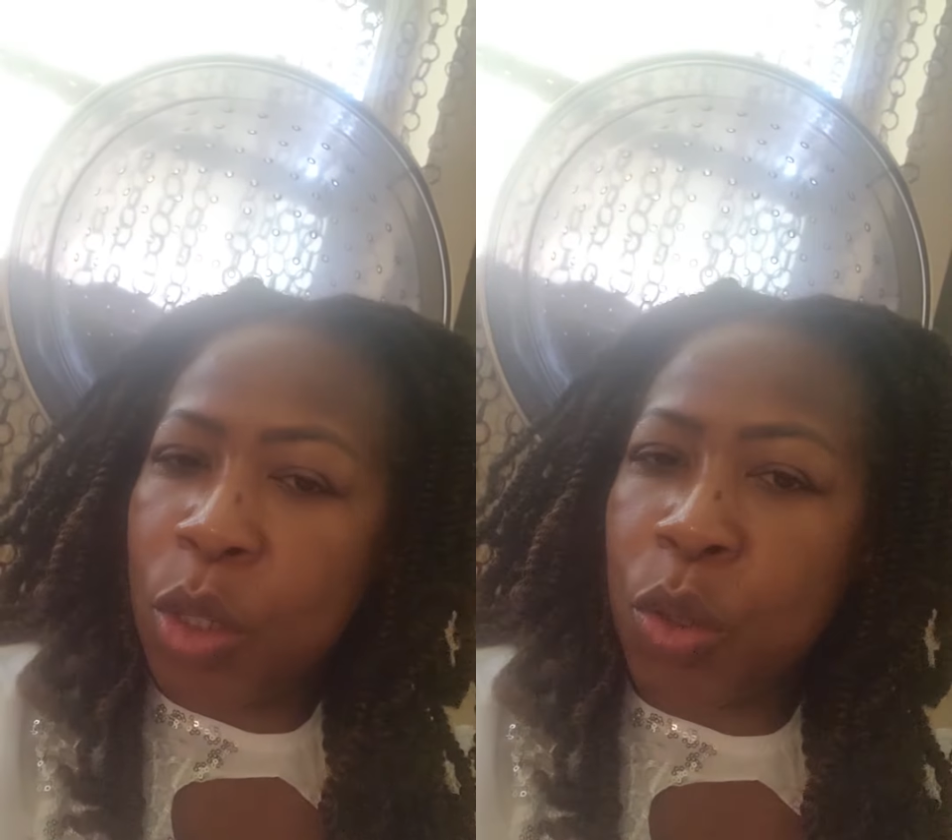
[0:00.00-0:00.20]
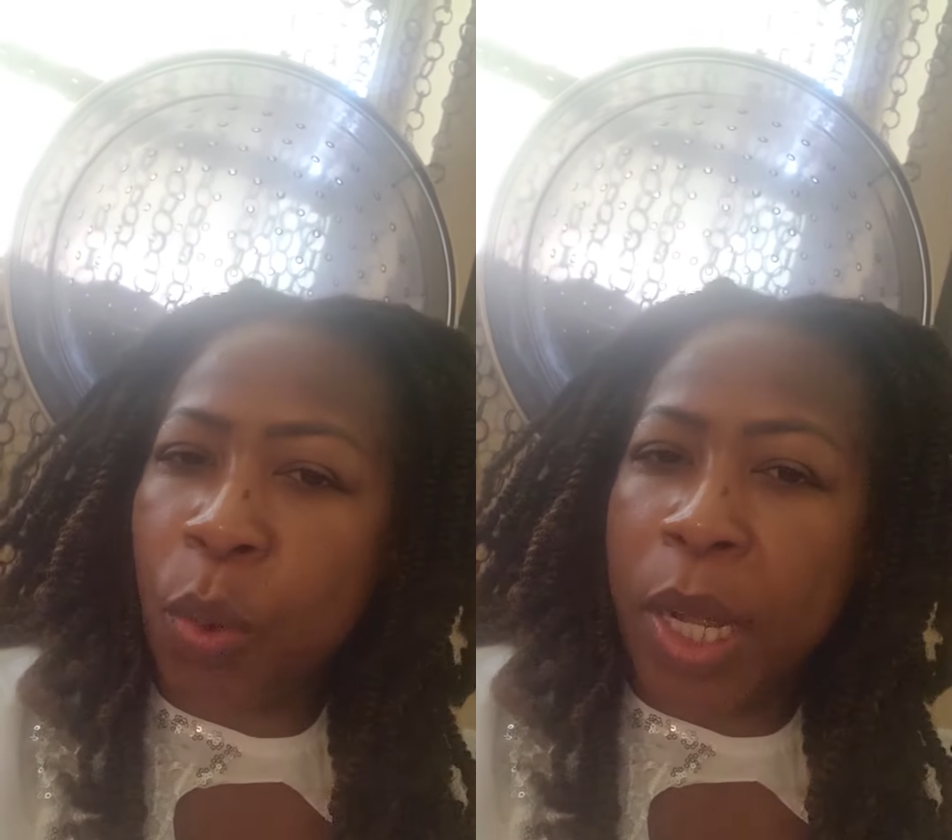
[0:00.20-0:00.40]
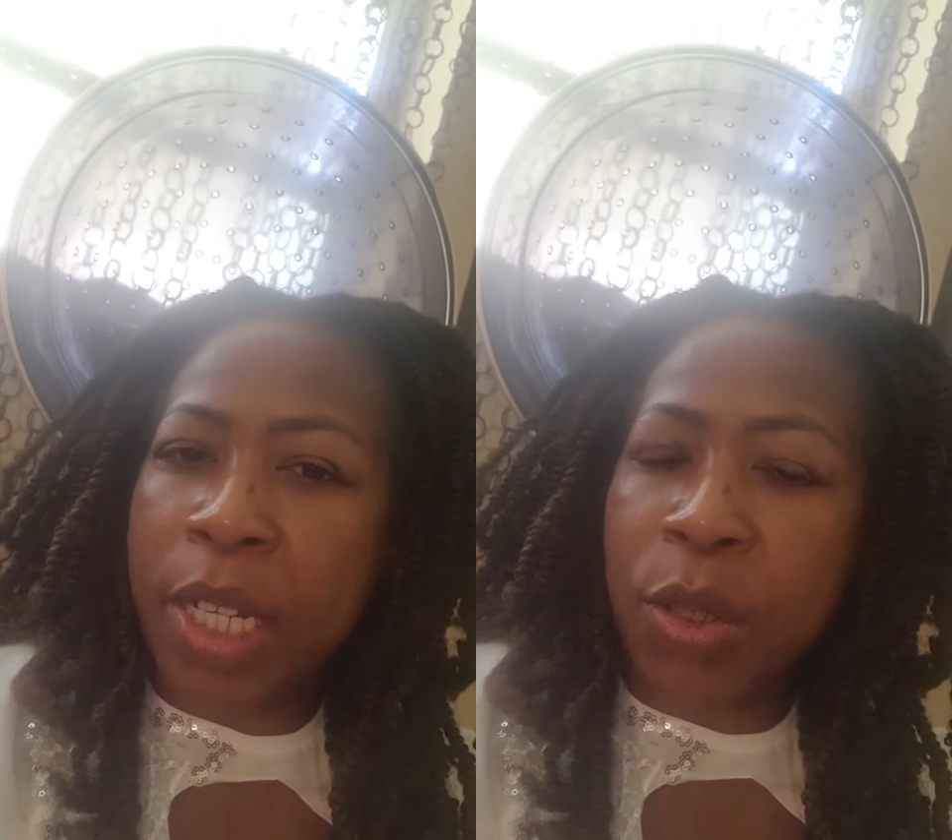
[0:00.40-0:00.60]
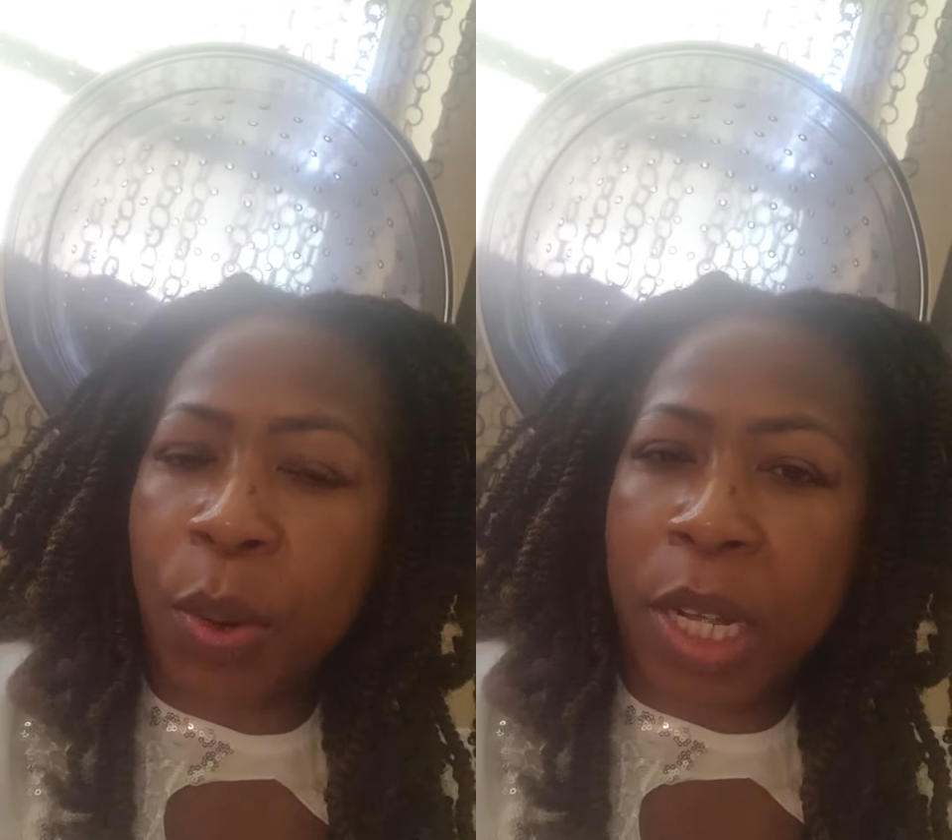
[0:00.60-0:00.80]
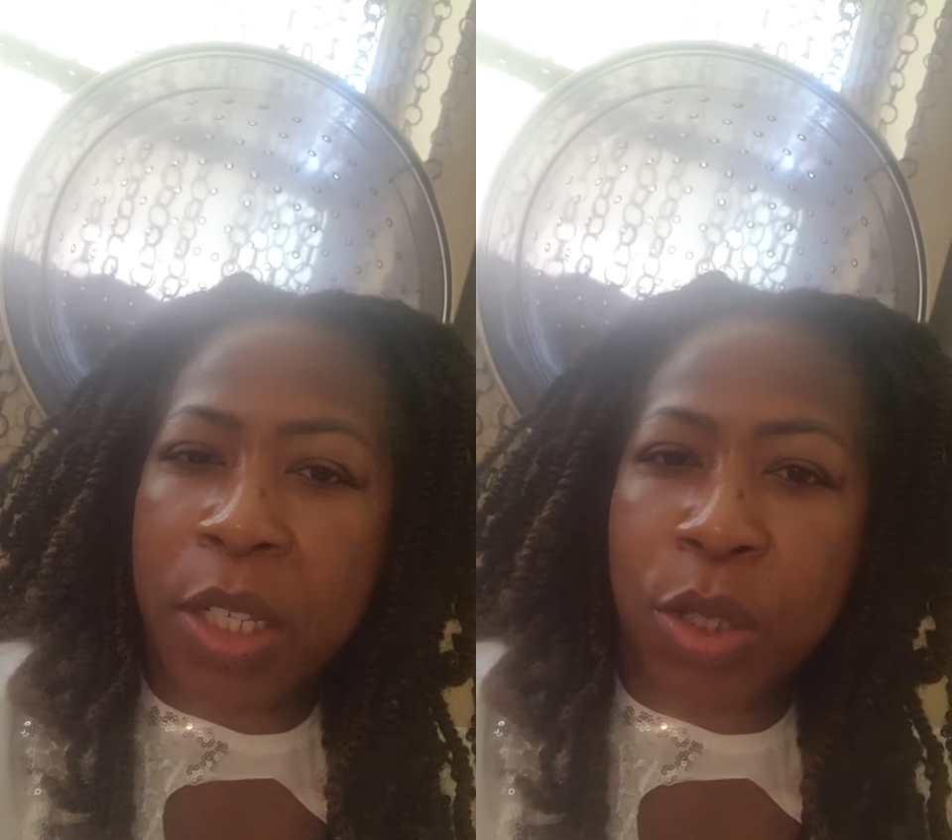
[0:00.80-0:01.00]

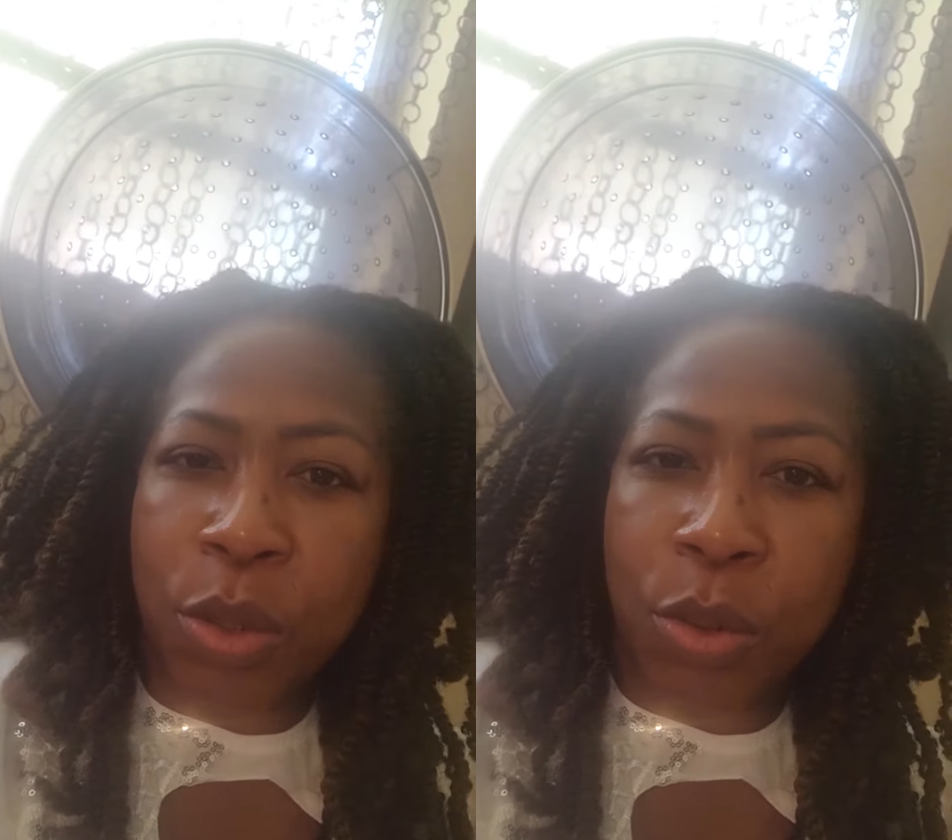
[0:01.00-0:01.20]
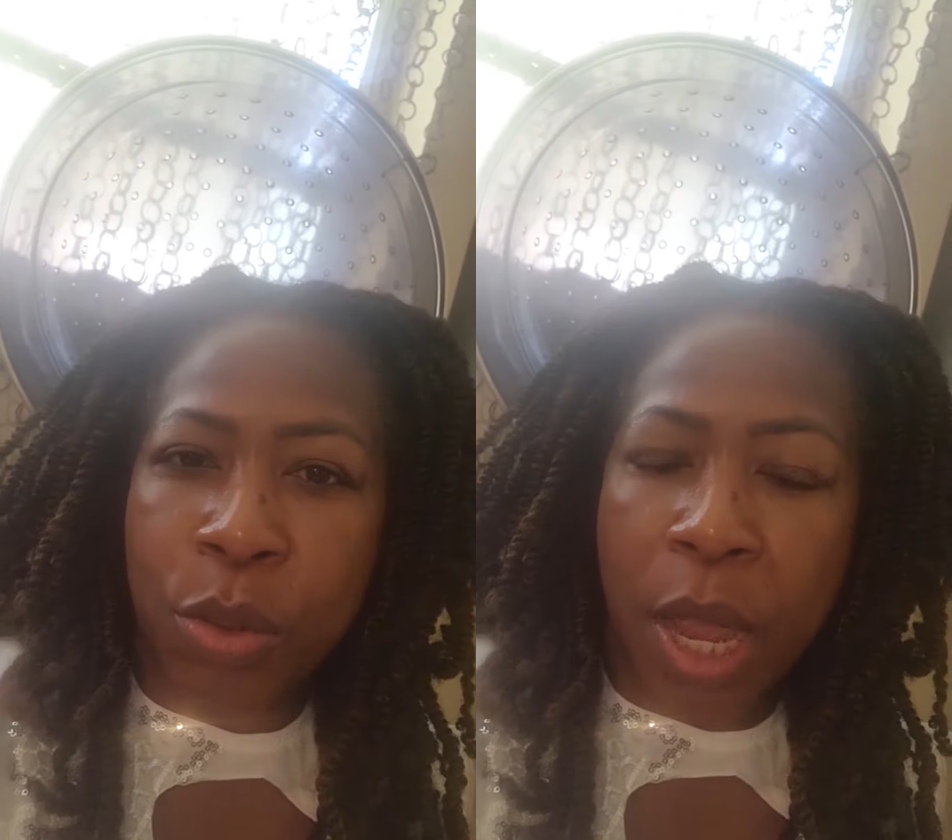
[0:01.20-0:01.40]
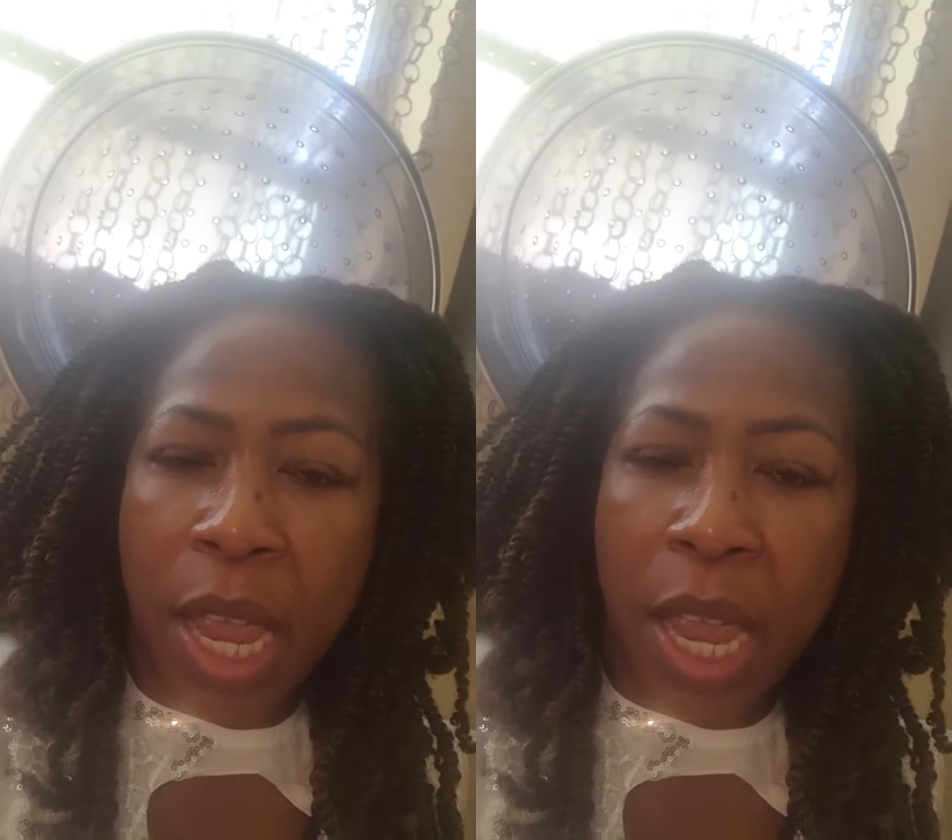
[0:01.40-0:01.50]
2022,